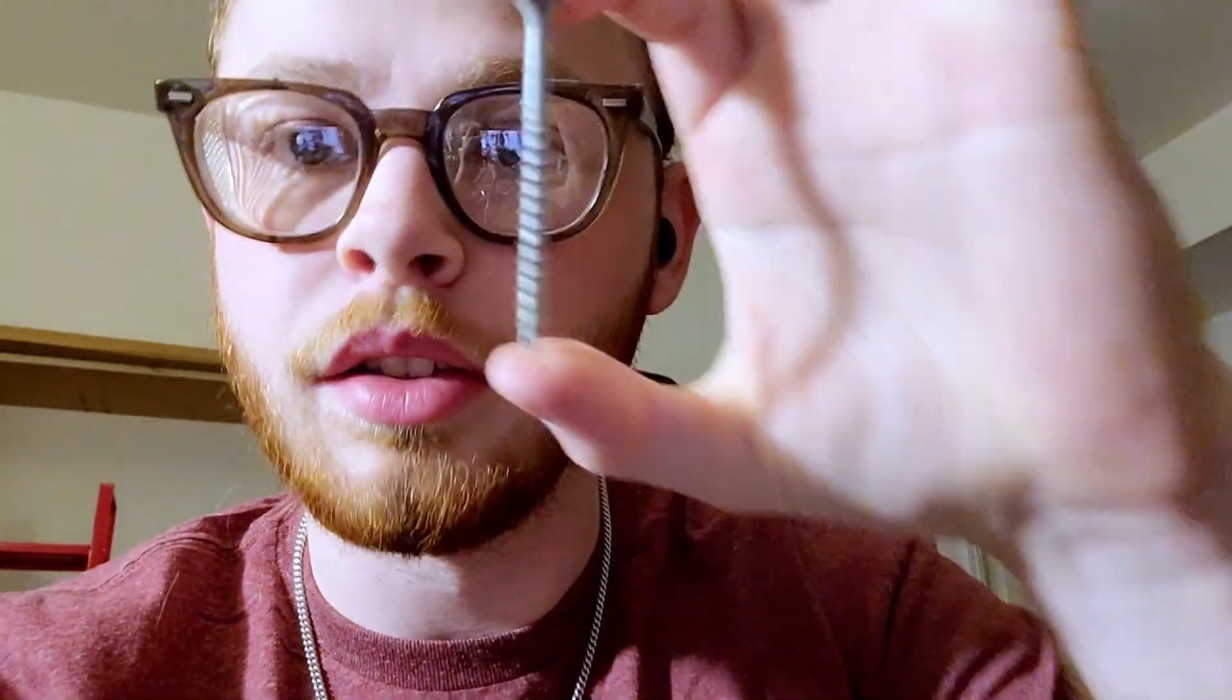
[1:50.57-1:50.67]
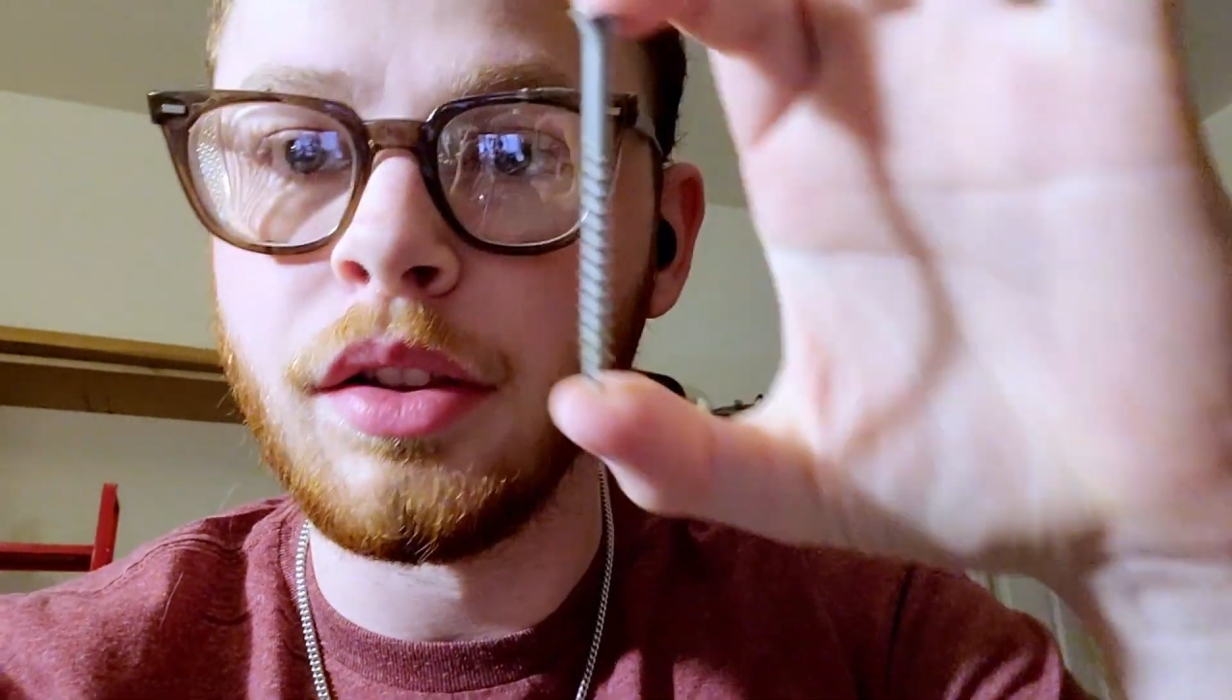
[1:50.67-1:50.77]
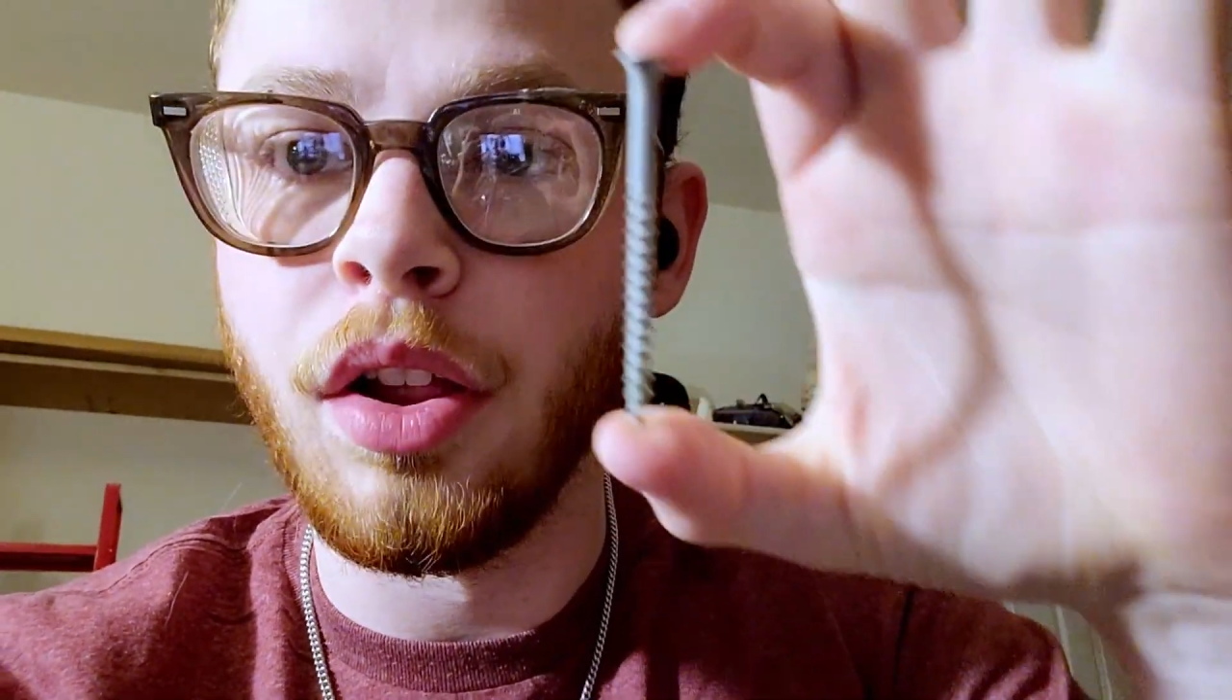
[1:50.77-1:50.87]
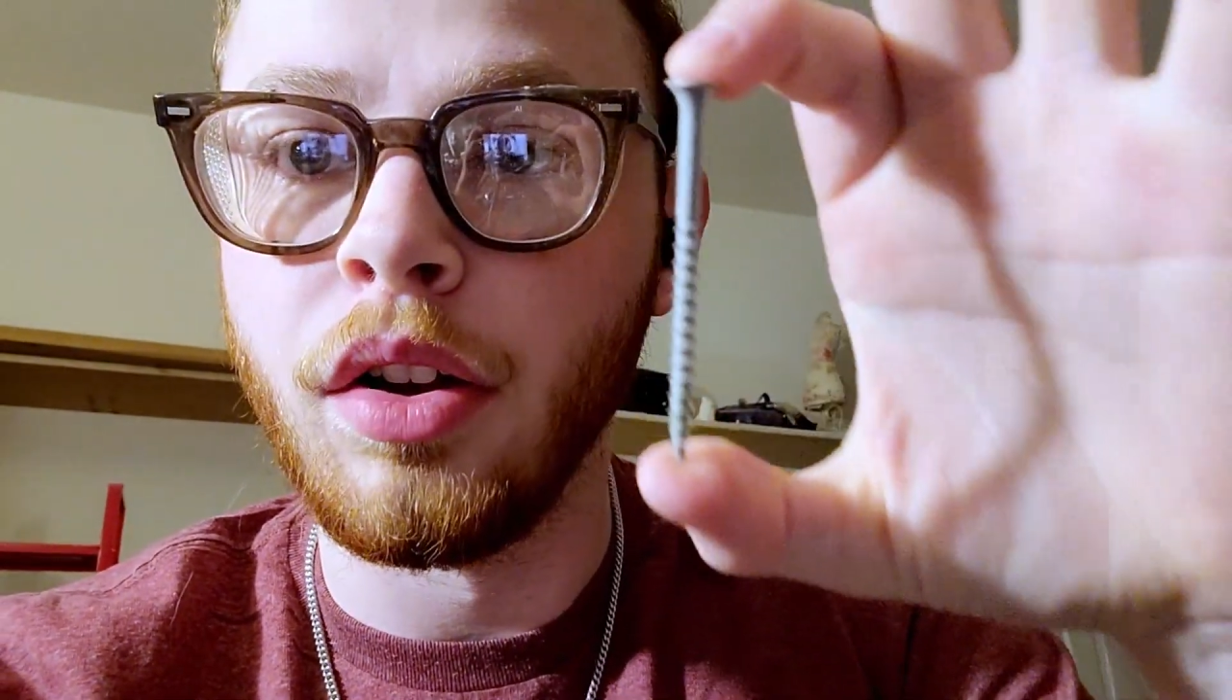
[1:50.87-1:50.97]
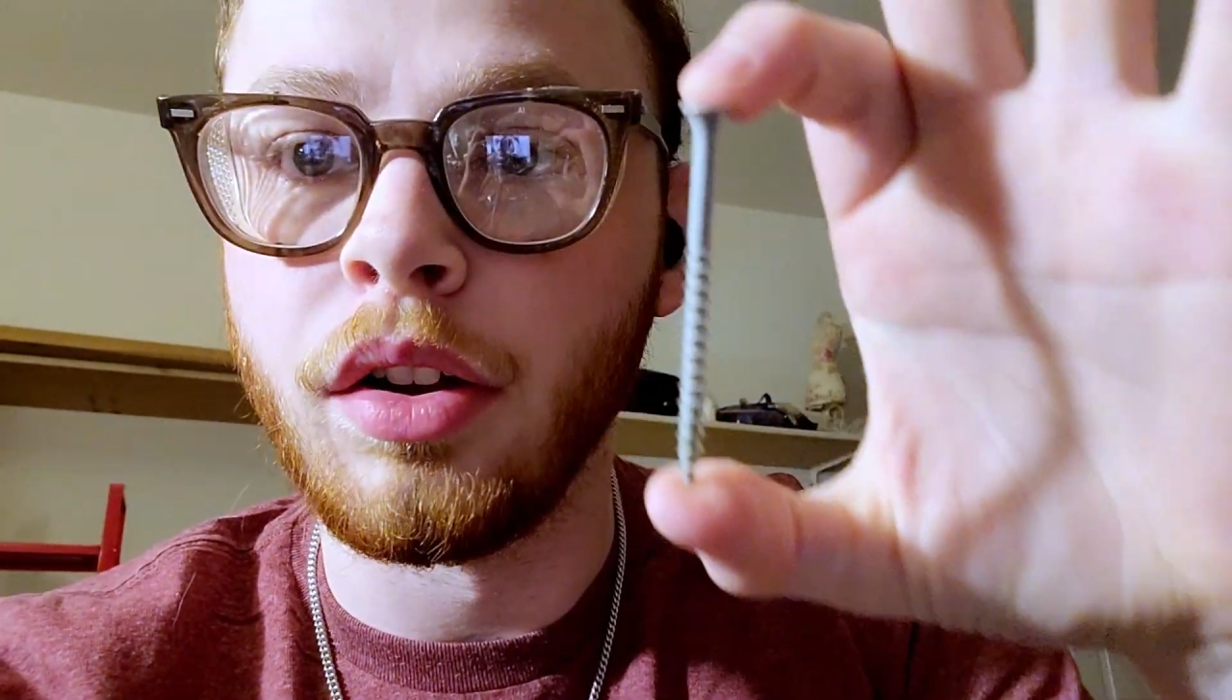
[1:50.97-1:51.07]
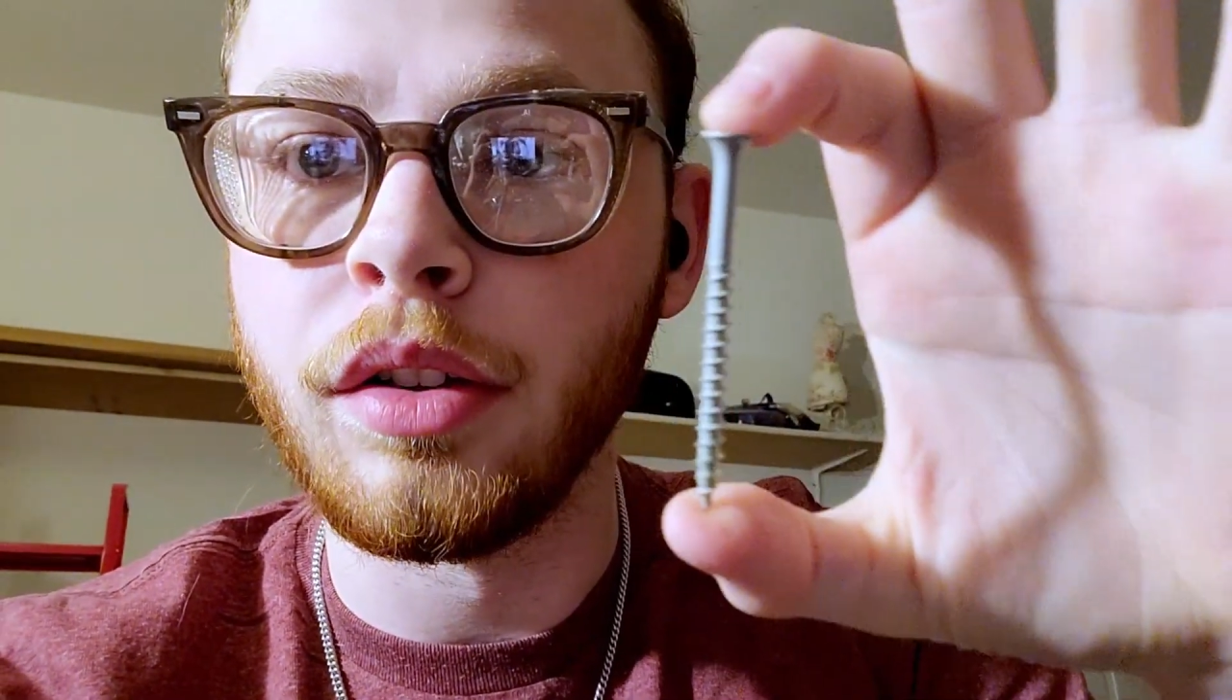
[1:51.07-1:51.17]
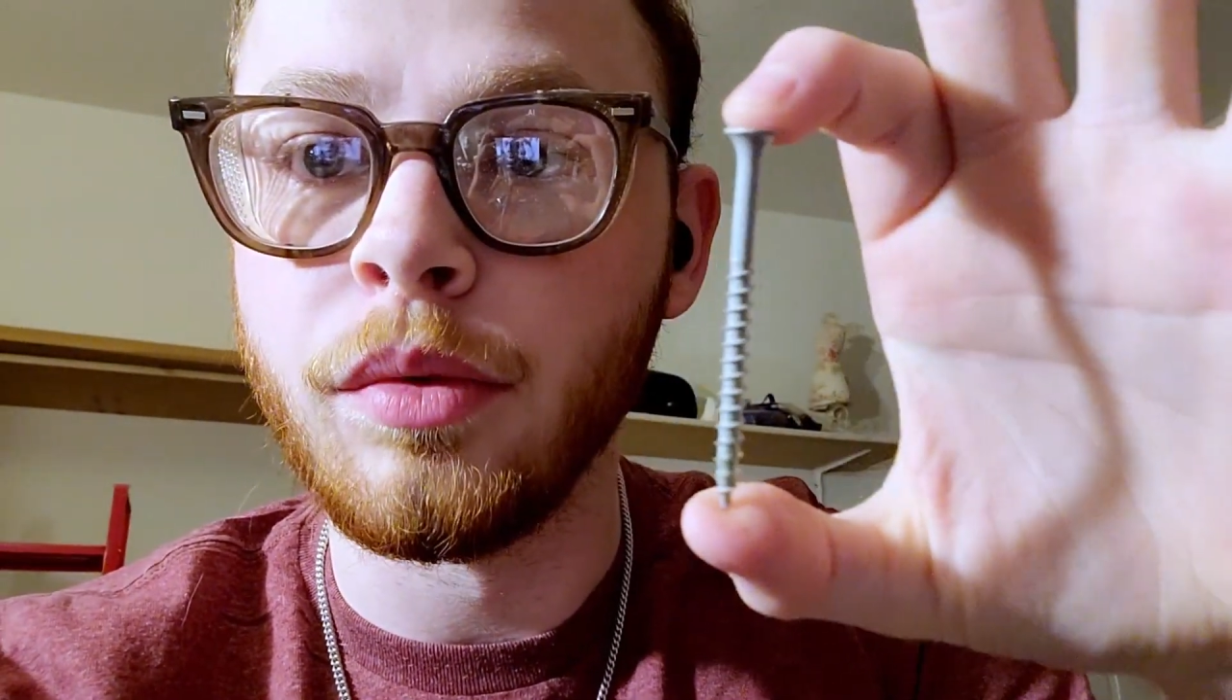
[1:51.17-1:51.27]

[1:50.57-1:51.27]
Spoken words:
long